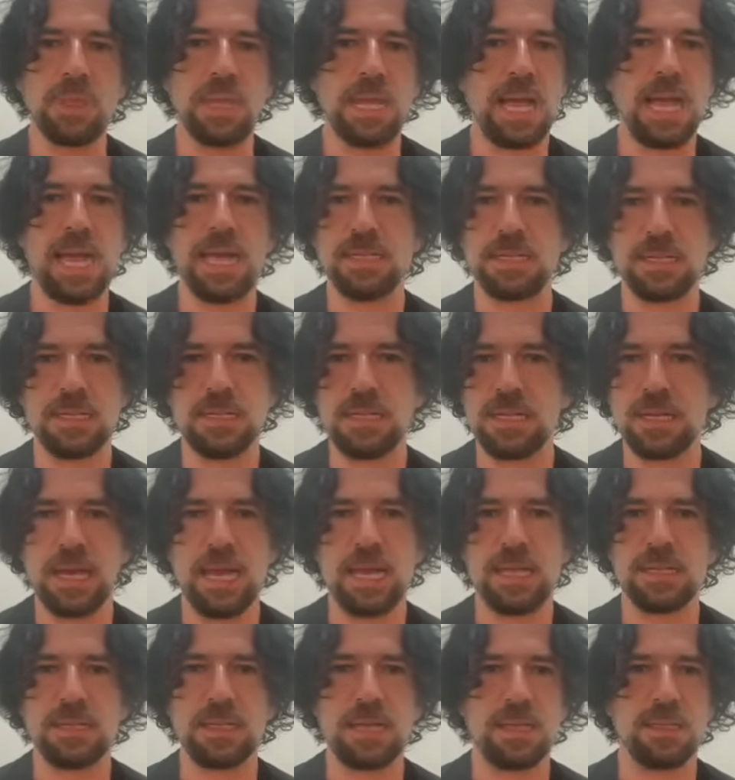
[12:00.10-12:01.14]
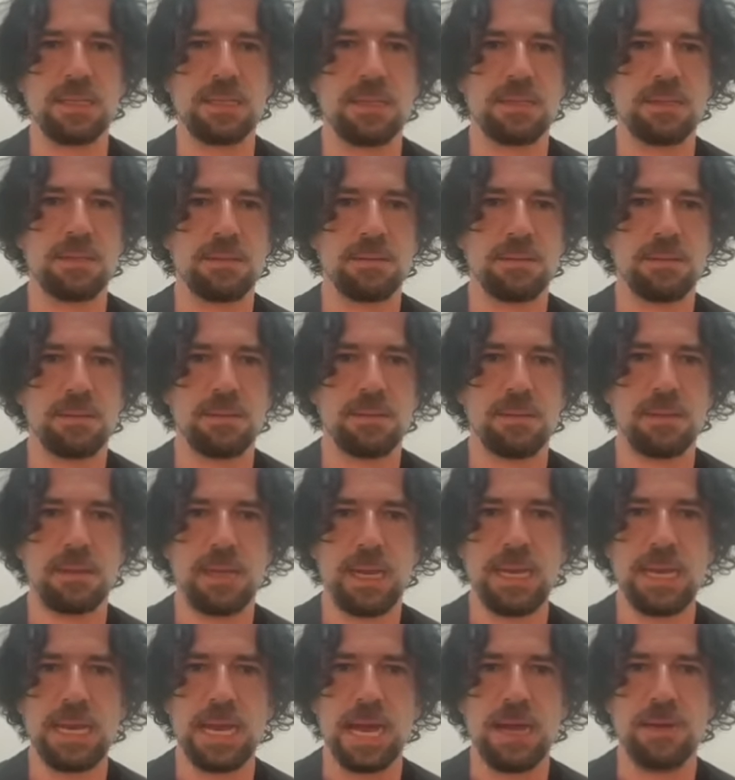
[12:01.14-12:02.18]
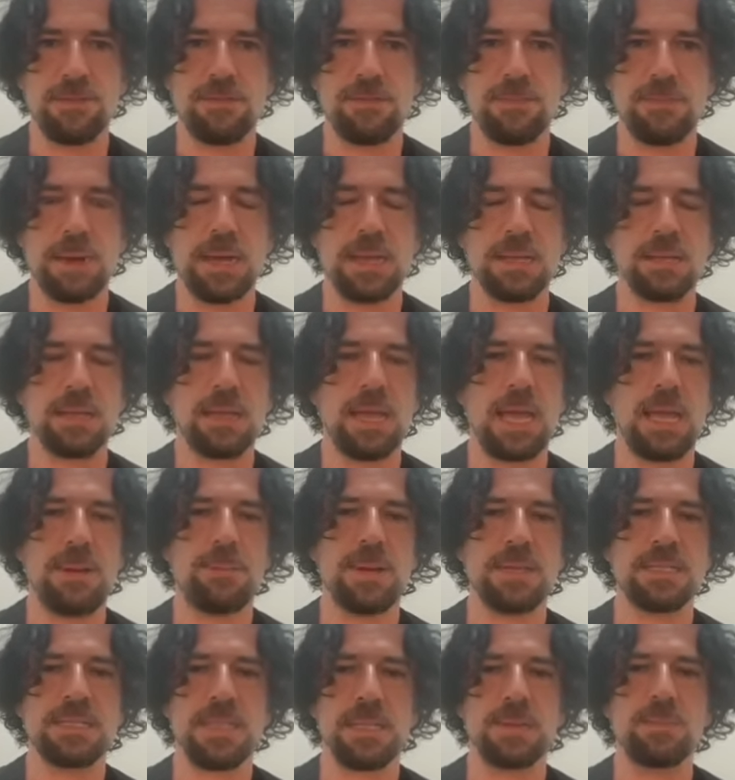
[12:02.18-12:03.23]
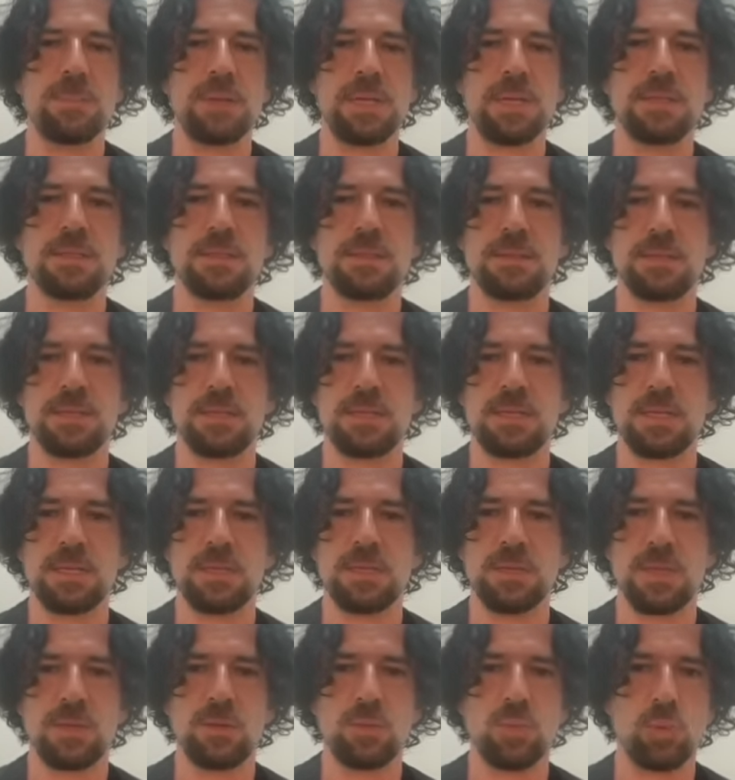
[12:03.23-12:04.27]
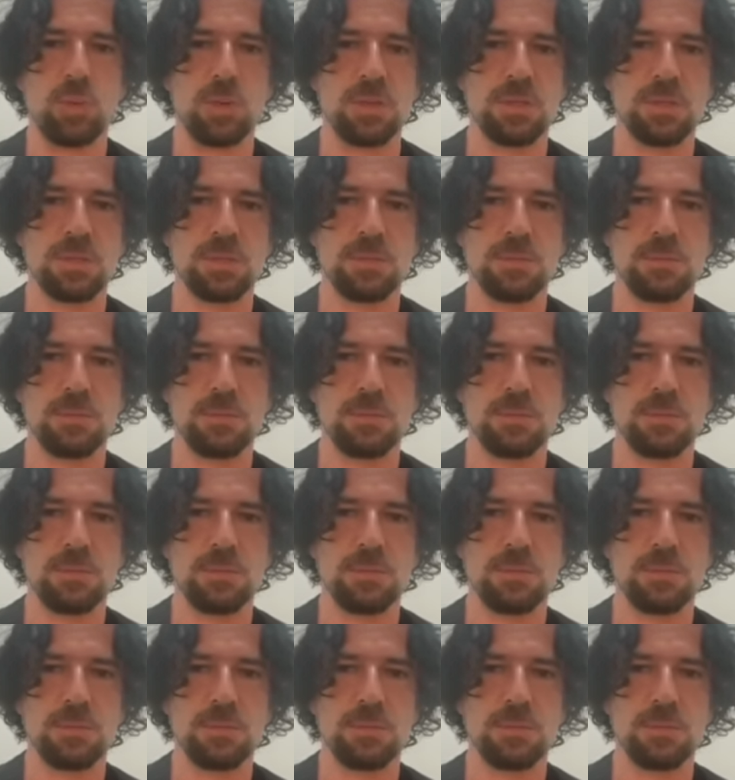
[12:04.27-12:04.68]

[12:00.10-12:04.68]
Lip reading: I didn't like that enough, but I must admit that was